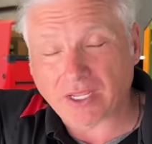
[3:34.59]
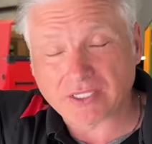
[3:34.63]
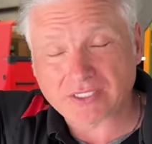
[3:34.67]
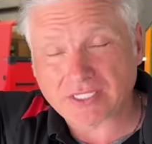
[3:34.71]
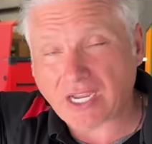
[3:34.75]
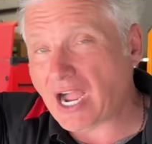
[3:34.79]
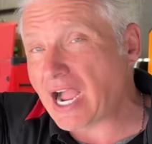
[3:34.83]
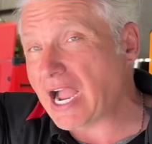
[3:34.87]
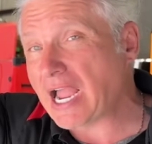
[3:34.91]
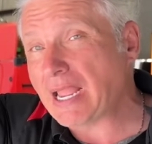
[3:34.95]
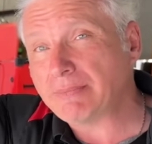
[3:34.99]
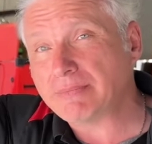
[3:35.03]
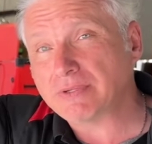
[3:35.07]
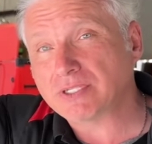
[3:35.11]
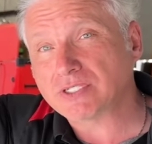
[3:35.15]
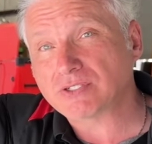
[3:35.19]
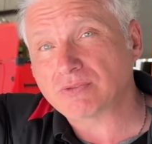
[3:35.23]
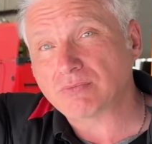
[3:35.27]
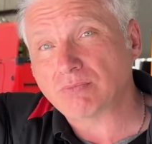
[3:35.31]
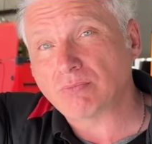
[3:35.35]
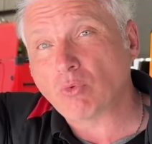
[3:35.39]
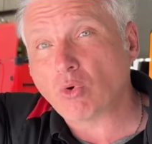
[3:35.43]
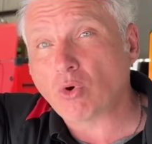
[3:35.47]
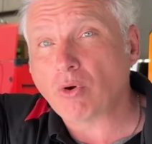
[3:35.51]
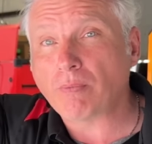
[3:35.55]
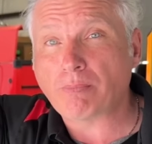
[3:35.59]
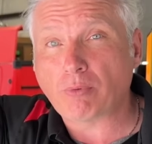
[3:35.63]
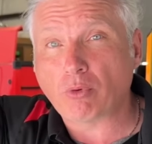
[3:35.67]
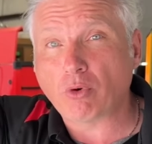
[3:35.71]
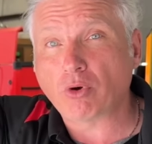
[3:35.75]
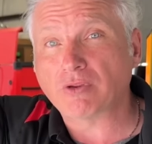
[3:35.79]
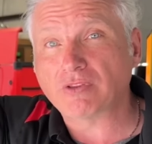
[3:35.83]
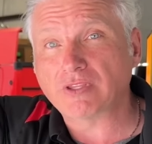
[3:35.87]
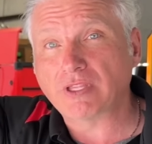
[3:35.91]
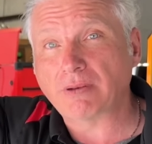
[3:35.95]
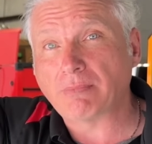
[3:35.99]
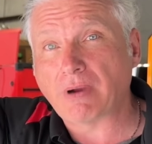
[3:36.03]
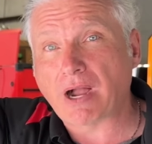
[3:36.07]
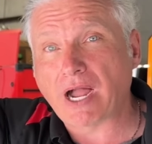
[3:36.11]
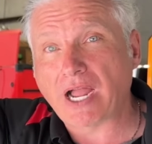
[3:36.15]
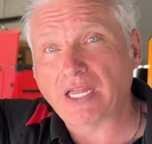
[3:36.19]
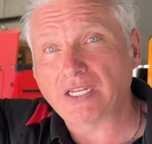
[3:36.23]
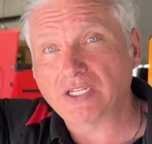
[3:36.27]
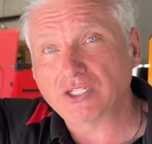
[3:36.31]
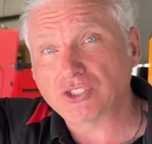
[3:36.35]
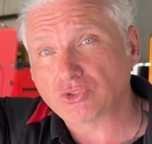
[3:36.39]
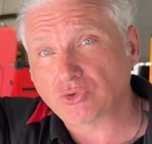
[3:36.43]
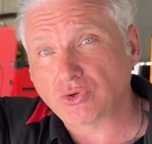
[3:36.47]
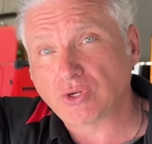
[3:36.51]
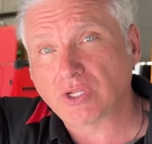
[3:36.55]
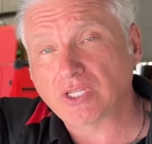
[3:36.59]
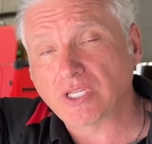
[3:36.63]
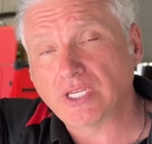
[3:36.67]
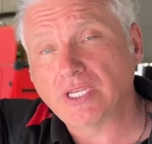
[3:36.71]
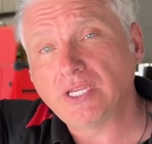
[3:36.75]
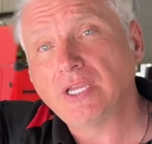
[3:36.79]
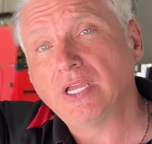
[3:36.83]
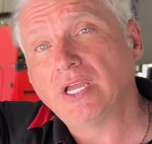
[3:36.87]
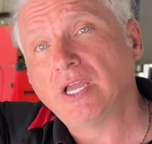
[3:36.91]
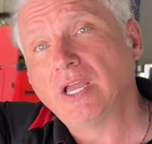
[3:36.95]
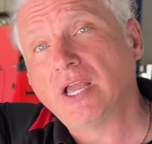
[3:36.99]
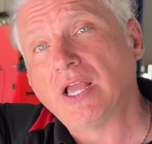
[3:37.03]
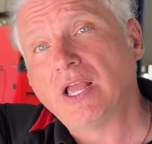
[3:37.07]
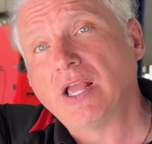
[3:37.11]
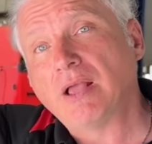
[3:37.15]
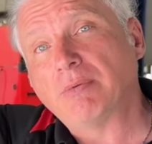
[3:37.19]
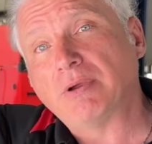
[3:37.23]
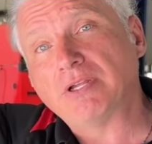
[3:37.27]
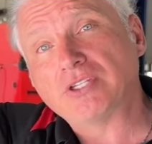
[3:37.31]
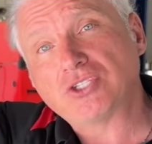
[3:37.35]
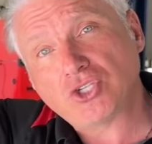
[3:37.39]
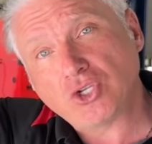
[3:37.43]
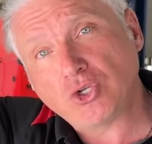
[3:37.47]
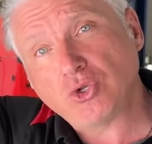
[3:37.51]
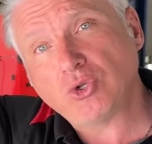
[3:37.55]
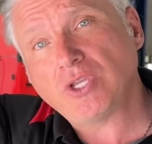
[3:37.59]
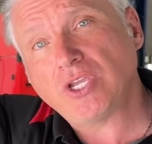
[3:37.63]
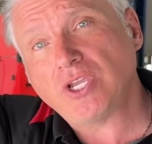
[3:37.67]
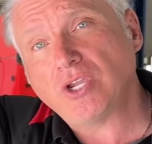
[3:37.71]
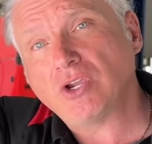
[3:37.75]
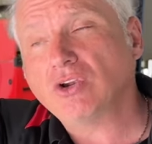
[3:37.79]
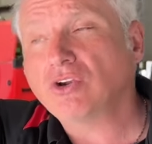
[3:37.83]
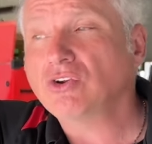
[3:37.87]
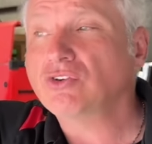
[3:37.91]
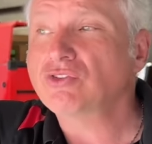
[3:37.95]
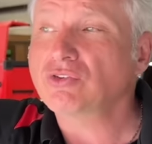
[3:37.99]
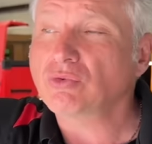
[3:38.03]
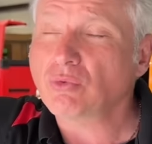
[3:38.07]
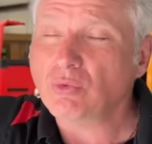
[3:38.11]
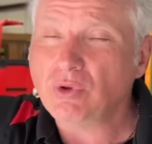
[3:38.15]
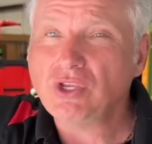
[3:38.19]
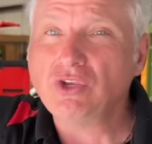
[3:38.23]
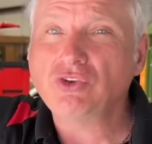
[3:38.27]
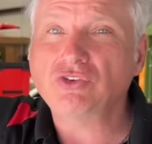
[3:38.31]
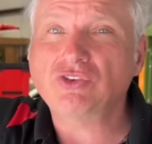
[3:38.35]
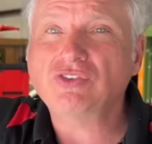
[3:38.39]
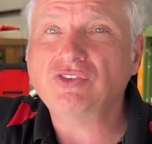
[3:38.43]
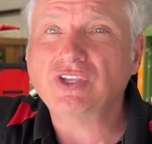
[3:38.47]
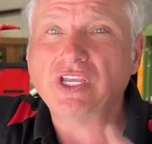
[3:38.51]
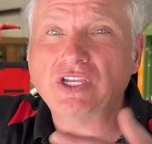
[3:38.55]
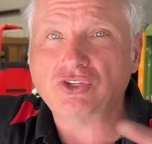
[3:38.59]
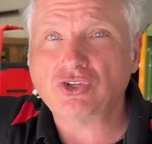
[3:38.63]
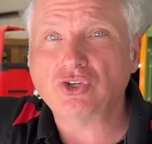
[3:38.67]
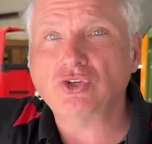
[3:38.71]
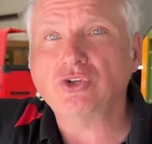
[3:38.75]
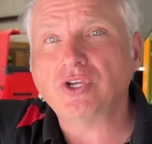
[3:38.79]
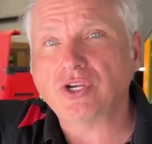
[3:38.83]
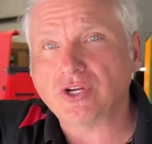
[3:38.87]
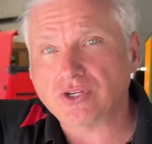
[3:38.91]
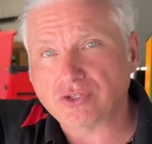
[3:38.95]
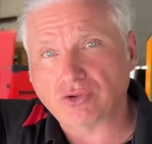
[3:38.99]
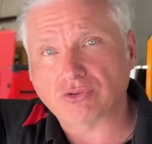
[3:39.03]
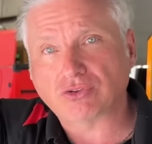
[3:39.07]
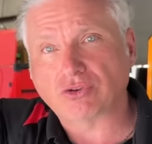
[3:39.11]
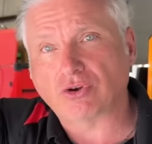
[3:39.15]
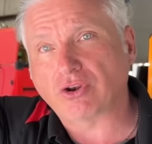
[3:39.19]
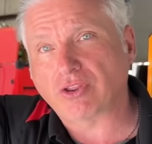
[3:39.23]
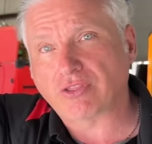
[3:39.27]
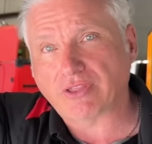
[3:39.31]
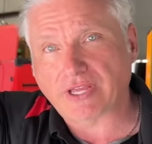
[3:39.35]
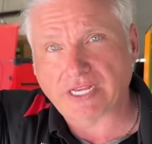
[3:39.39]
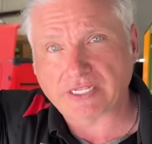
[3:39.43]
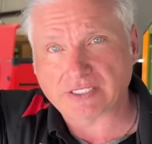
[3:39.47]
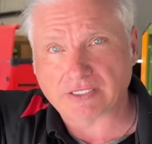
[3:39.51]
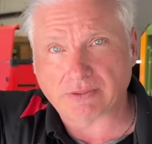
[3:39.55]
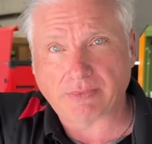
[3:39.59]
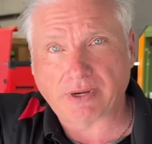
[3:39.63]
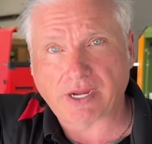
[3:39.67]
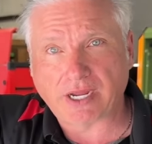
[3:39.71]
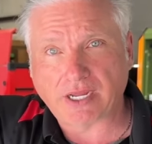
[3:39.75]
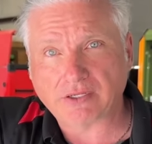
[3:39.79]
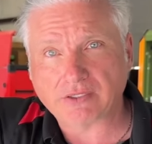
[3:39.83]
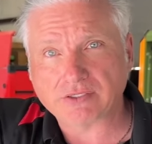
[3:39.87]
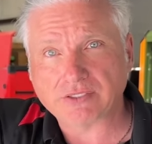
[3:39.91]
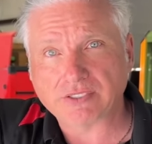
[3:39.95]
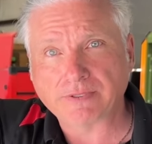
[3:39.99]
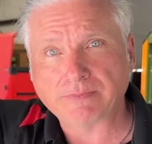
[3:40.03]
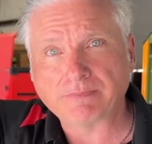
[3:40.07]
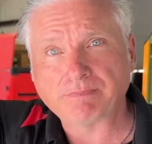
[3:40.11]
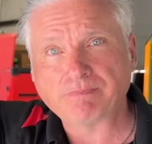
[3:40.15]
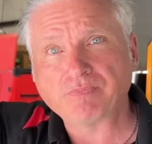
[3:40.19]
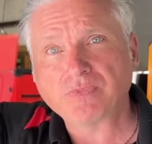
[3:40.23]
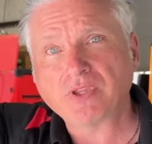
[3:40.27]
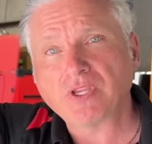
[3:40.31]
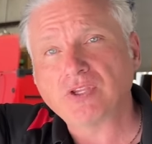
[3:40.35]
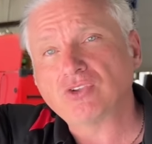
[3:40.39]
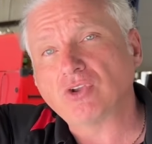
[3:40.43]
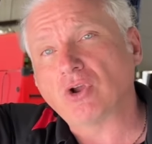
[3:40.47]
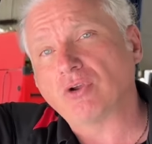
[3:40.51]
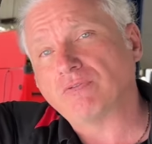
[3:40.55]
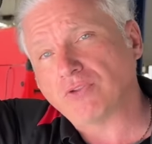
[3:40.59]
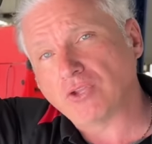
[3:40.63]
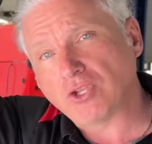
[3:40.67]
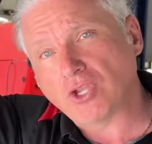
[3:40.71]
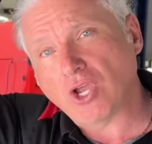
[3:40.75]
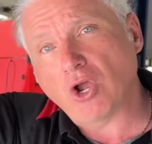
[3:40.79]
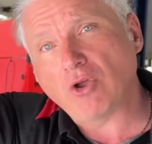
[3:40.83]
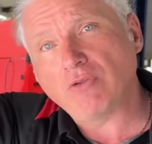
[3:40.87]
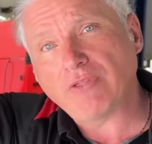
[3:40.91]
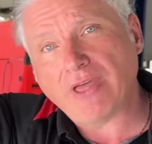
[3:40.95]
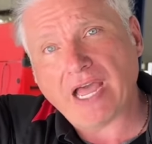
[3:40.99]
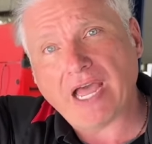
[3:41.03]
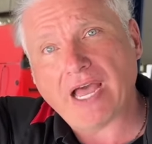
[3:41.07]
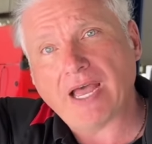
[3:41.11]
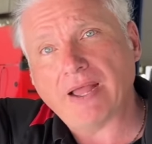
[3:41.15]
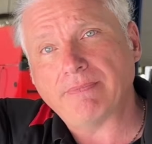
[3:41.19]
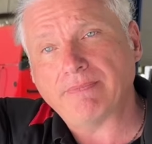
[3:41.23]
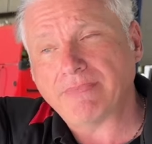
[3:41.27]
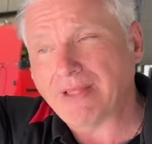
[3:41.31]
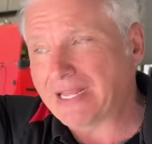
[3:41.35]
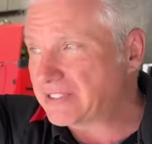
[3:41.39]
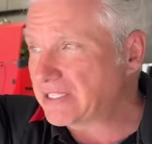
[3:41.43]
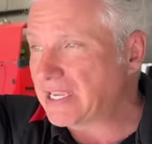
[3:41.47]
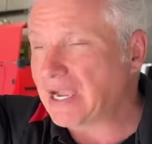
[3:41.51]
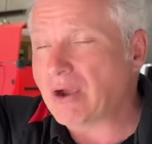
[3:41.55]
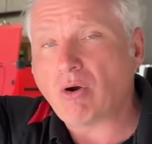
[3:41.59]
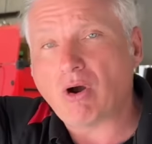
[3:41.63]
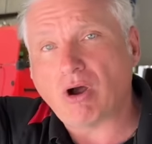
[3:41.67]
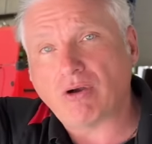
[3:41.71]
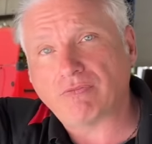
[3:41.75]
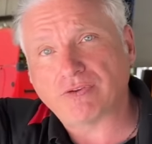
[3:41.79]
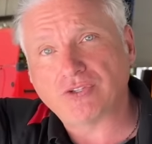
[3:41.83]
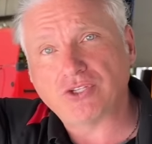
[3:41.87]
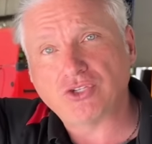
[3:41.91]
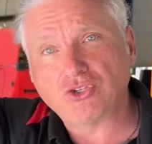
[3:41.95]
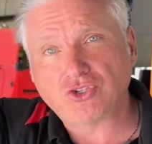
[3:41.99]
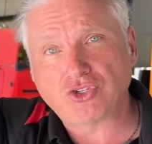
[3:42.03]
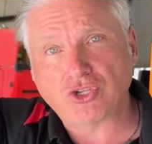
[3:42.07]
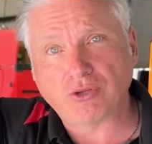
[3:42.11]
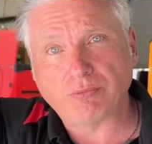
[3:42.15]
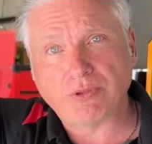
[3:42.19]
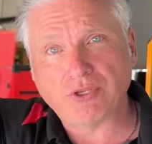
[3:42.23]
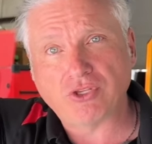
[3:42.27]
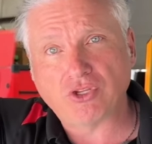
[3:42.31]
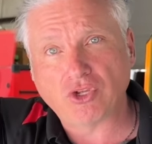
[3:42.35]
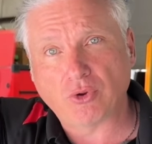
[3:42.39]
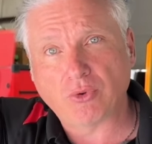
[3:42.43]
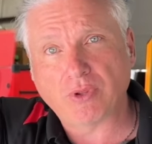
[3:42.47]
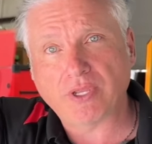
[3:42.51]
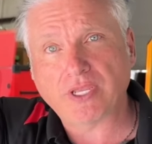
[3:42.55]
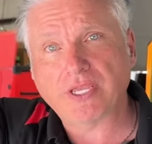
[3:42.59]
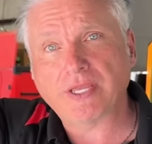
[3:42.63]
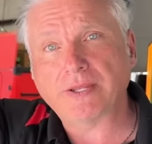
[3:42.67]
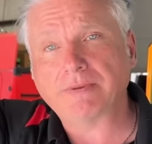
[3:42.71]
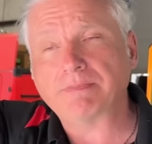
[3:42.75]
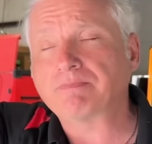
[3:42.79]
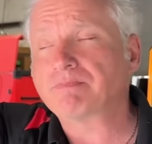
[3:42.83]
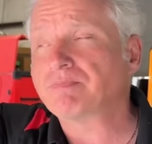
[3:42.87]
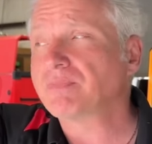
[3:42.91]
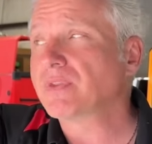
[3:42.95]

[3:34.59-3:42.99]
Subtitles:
Time is more important than mileage, really. But 2 years, we usually say 2 years or 30,000 miles. So if you go that's how often you should be doing it.